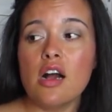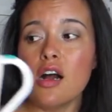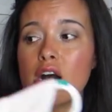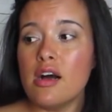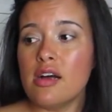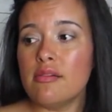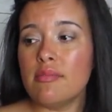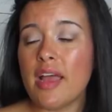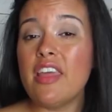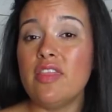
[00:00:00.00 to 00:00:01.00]

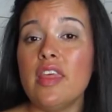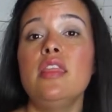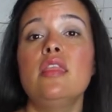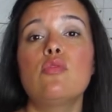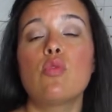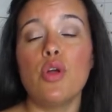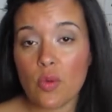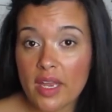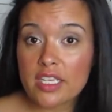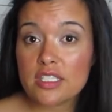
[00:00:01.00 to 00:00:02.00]
And then the
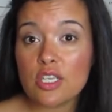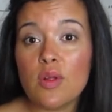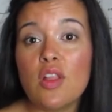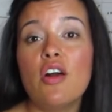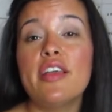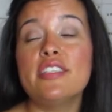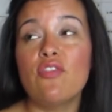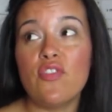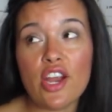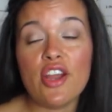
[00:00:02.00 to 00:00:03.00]
Royal Wedding Sew Along is a
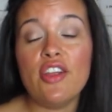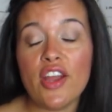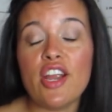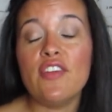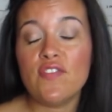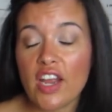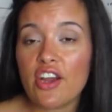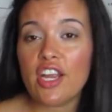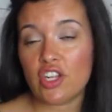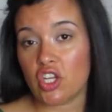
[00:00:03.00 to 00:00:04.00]
very, very,
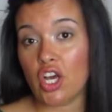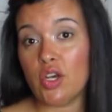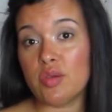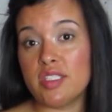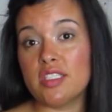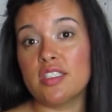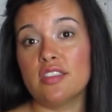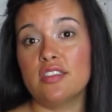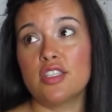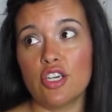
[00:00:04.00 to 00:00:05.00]
very close
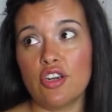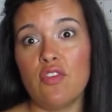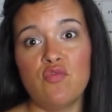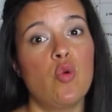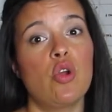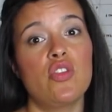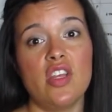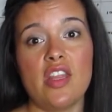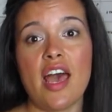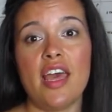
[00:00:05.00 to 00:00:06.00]
third and fourth
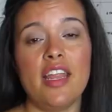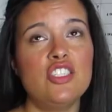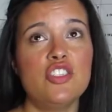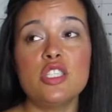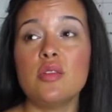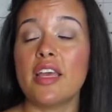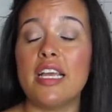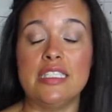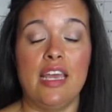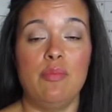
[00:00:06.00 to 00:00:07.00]
to that. It's just, like
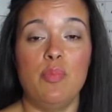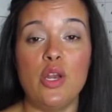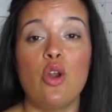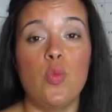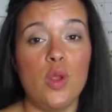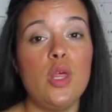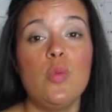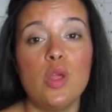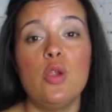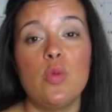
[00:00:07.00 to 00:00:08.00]
I said, been a really,
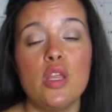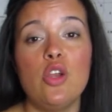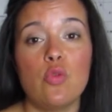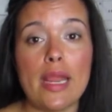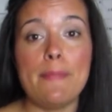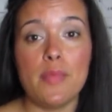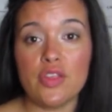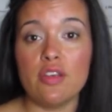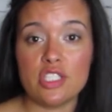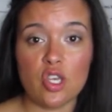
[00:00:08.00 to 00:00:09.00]
really, really great
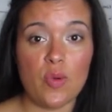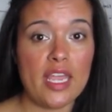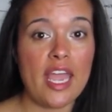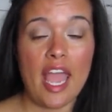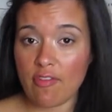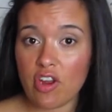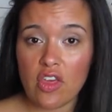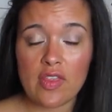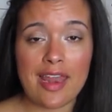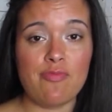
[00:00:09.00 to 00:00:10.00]
month of sewing.
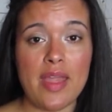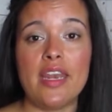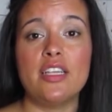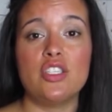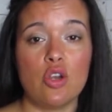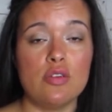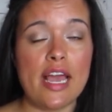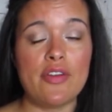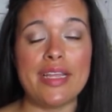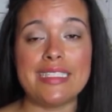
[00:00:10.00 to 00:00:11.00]
Everything that I've made has turned
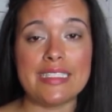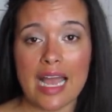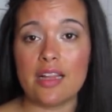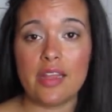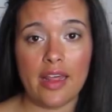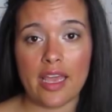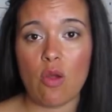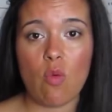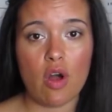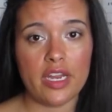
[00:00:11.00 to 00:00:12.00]
out exactly like
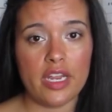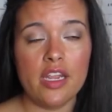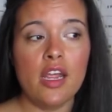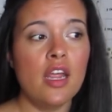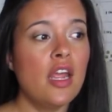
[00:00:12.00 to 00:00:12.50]
I wanted.